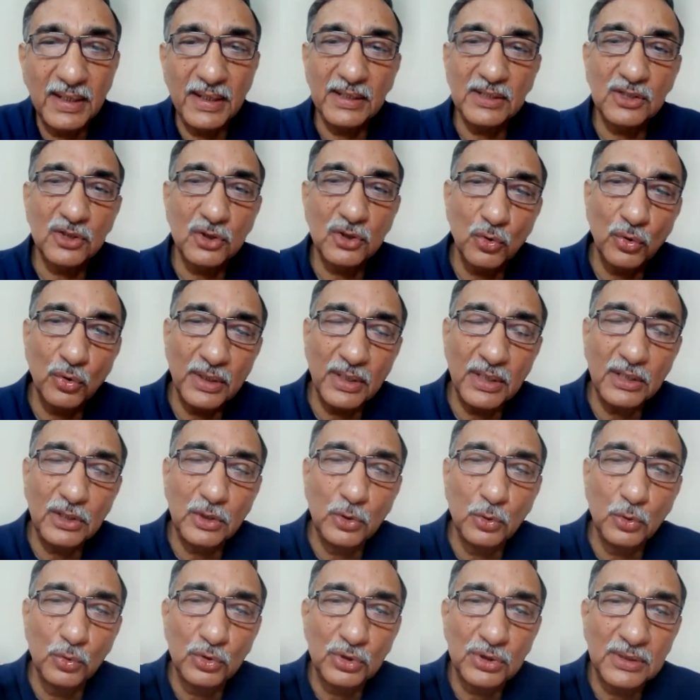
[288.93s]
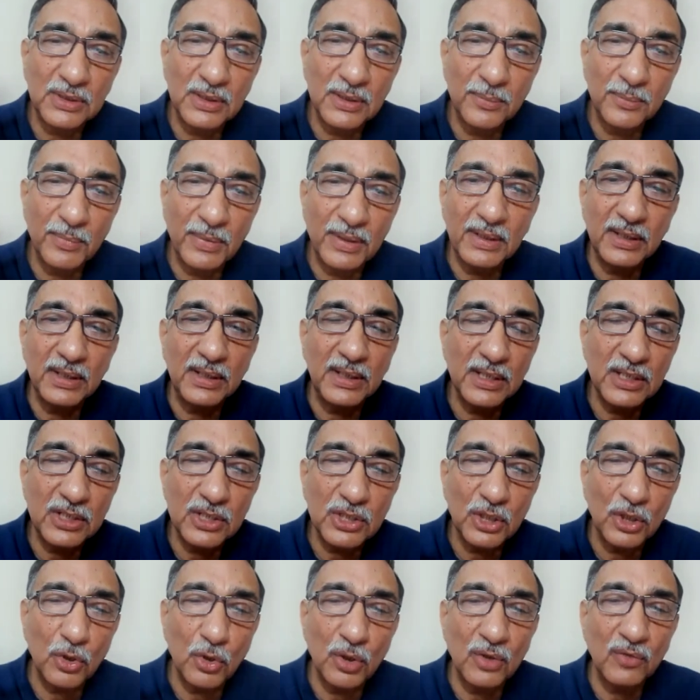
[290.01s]
Let's today use the
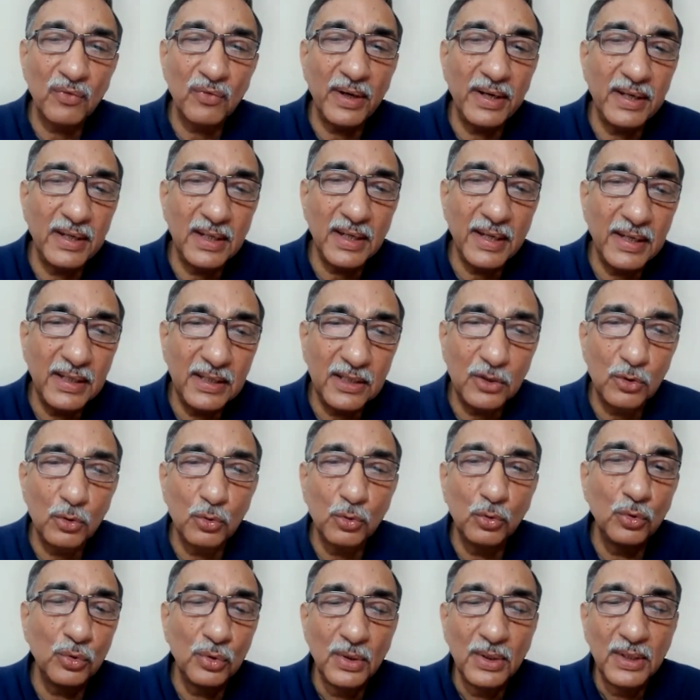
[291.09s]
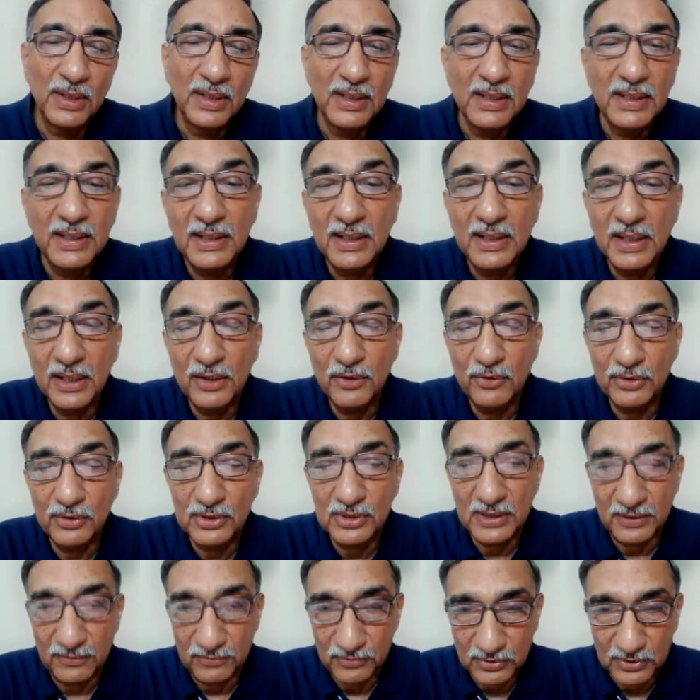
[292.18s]
meditation on white light to heal
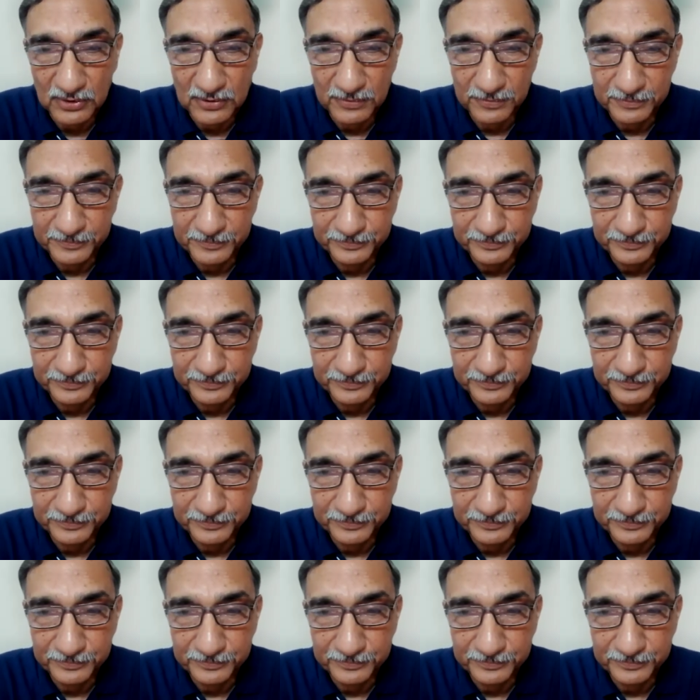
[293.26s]
ourselves.